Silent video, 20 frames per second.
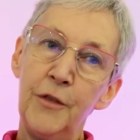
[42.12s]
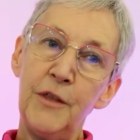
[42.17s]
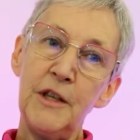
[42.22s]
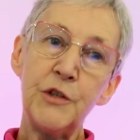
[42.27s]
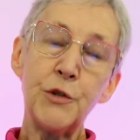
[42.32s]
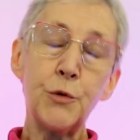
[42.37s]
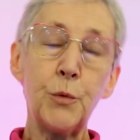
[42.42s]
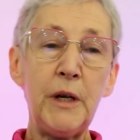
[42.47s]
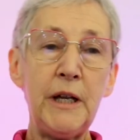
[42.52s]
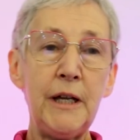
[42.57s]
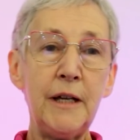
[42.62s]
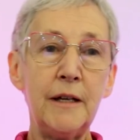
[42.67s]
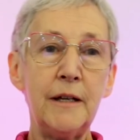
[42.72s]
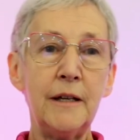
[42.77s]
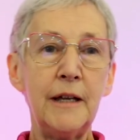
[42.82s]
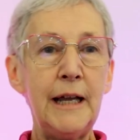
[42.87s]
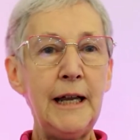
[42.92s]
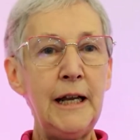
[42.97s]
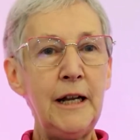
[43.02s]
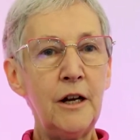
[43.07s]
This week
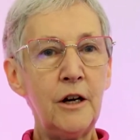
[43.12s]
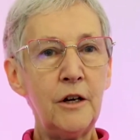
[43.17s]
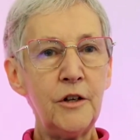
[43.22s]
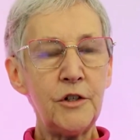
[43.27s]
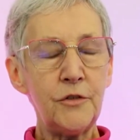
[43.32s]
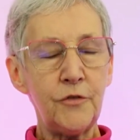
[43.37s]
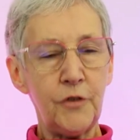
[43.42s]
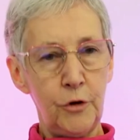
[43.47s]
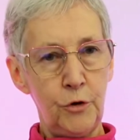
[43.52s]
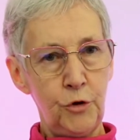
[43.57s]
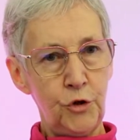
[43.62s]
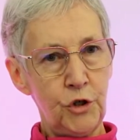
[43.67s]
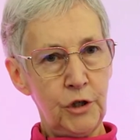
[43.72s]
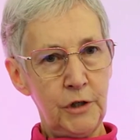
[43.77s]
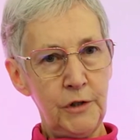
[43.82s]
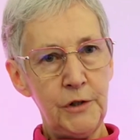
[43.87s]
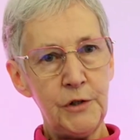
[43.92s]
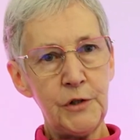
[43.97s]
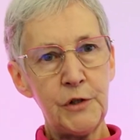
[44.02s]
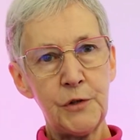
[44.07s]
in our
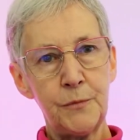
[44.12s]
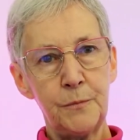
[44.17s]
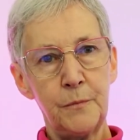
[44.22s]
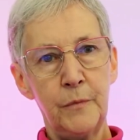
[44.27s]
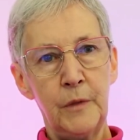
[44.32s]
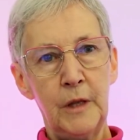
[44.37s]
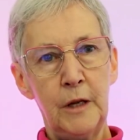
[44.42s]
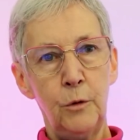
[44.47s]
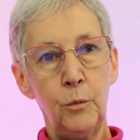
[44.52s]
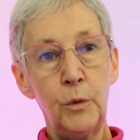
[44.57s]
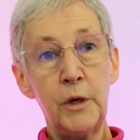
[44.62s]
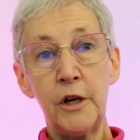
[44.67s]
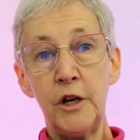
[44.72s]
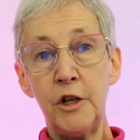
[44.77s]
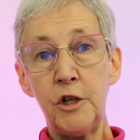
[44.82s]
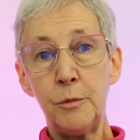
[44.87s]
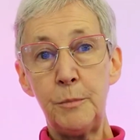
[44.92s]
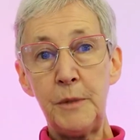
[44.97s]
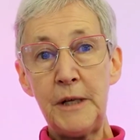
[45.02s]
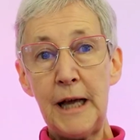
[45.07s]
devotions, we're
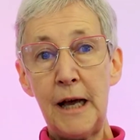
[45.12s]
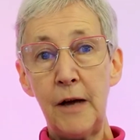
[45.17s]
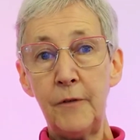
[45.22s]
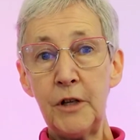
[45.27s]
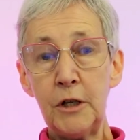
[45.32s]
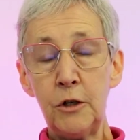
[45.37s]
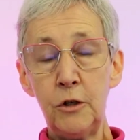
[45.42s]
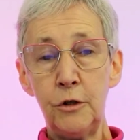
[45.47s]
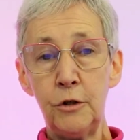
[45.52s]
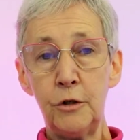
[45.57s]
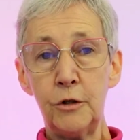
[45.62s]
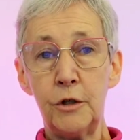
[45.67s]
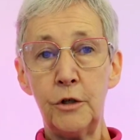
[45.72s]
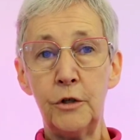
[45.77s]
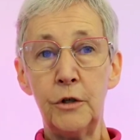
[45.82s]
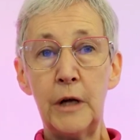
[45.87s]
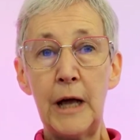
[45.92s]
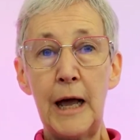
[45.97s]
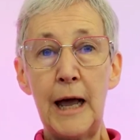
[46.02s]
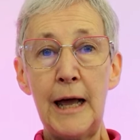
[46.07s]
going to be having a
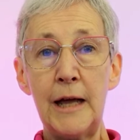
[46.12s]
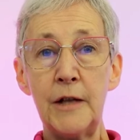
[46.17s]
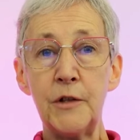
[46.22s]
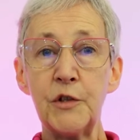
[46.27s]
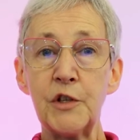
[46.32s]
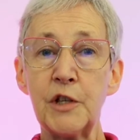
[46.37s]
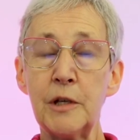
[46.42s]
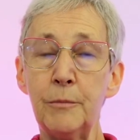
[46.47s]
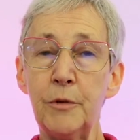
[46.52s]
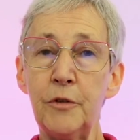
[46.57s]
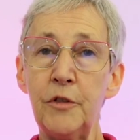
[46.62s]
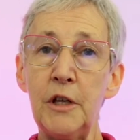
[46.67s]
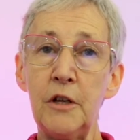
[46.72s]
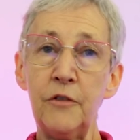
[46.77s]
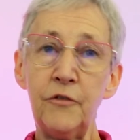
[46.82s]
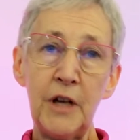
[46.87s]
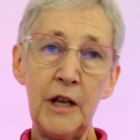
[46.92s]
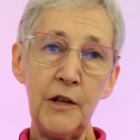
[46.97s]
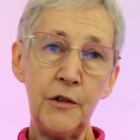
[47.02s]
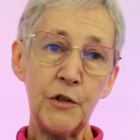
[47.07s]
look at some of the
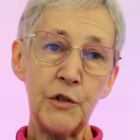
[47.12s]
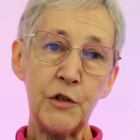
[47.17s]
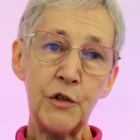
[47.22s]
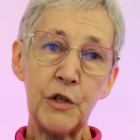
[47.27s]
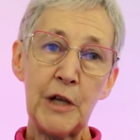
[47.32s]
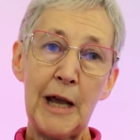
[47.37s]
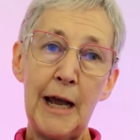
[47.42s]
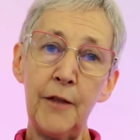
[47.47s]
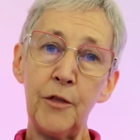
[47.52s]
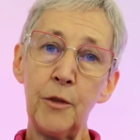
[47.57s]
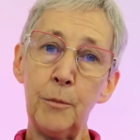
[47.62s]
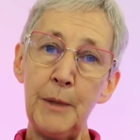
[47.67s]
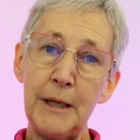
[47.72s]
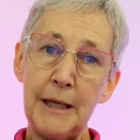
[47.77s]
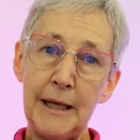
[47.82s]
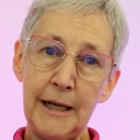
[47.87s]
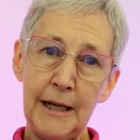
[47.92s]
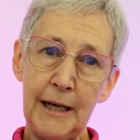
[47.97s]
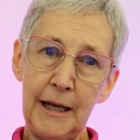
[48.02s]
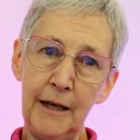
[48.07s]
events at the
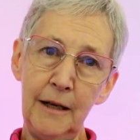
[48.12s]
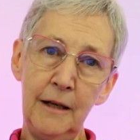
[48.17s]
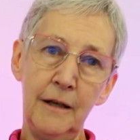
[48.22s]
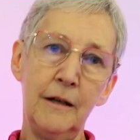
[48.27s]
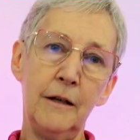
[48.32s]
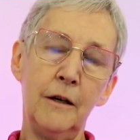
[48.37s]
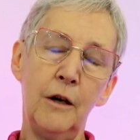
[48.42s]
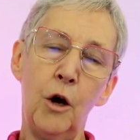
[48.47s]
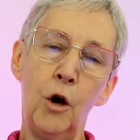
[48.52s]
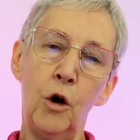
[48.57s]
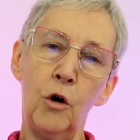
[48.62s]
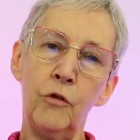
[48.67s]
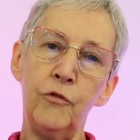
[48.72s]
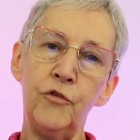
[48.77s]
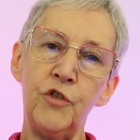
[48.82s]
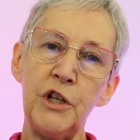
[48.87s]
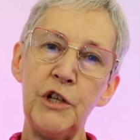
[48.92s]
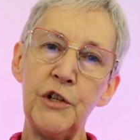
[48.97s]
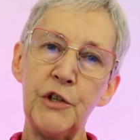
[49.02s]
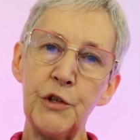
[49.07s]
beginning of
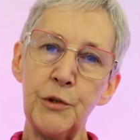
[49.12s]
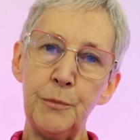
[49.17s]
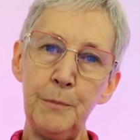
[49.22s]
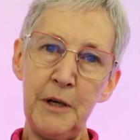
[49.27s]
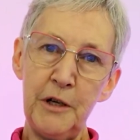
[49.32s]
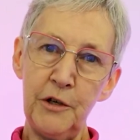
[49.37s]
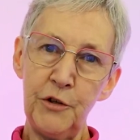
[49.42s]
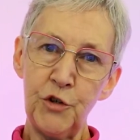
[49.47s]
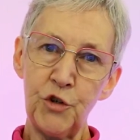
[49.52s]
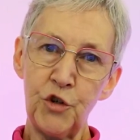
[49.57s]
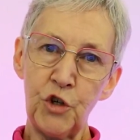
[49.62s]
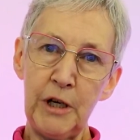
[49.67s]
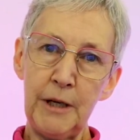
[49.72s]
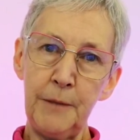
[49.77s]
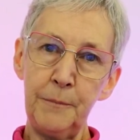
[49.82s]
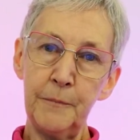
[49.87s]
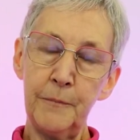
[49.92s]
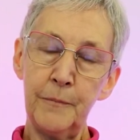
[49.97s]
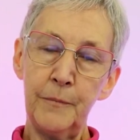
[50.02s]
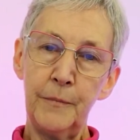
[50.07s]
Jesus'
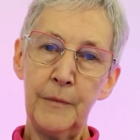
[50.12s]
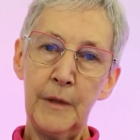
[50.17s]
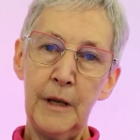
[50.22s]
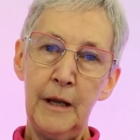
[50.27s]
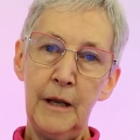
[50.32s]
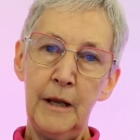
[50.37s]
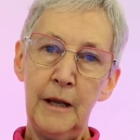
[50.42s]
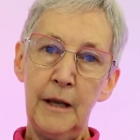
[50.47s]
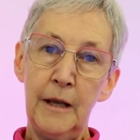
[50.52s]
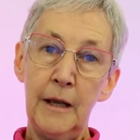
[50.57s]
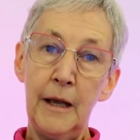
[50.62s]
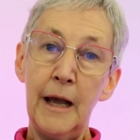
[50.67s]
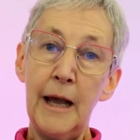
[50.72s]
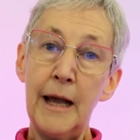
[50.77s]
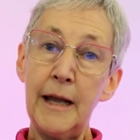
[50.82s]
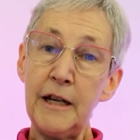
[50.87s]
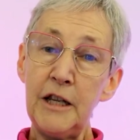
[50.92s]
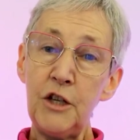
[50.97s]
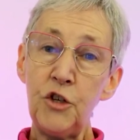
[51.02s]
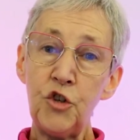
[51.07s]
ministry.
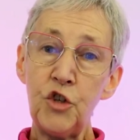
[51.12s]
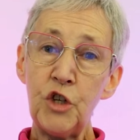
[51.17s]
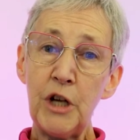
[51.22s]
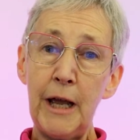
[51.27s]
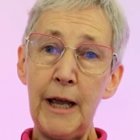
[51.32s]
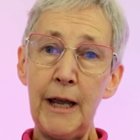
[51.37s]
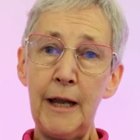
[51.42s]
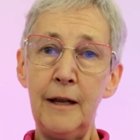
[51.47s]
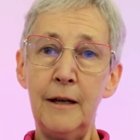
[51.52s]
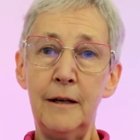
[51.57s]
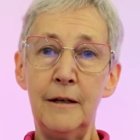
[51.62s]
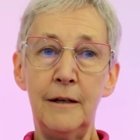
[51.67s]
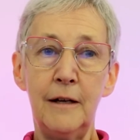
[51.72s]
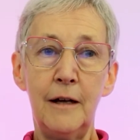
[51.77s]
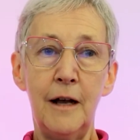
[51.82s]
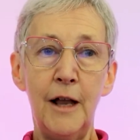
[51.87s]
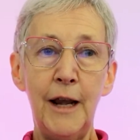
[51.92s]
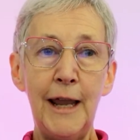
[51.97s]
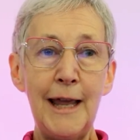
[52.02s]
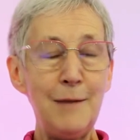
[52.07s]
And each day,
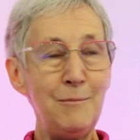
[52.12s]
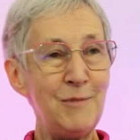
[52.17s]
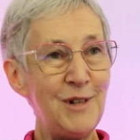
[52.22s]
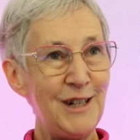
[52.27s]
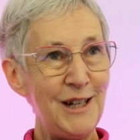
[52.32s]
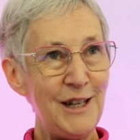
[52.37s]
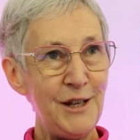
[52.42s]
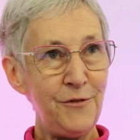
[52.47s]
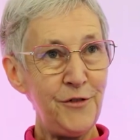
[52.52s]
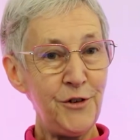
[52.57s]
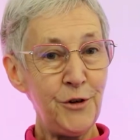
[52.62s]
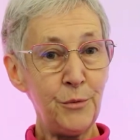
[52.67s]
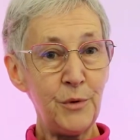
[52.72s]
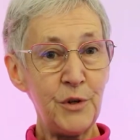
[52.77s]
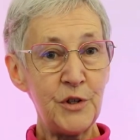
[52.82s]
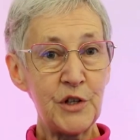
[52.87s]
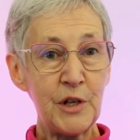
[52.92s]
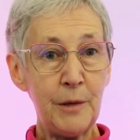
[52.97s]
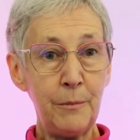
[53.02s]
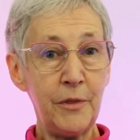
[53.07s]
I'll aim to leave you
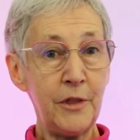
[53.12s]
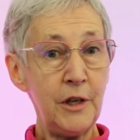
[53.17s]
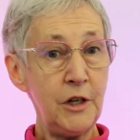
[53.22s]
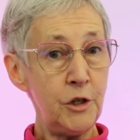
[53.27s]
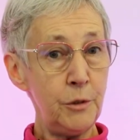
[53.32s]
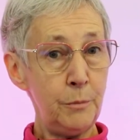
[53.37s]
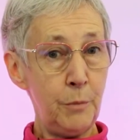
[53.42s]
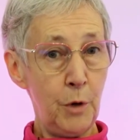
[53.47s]
with something to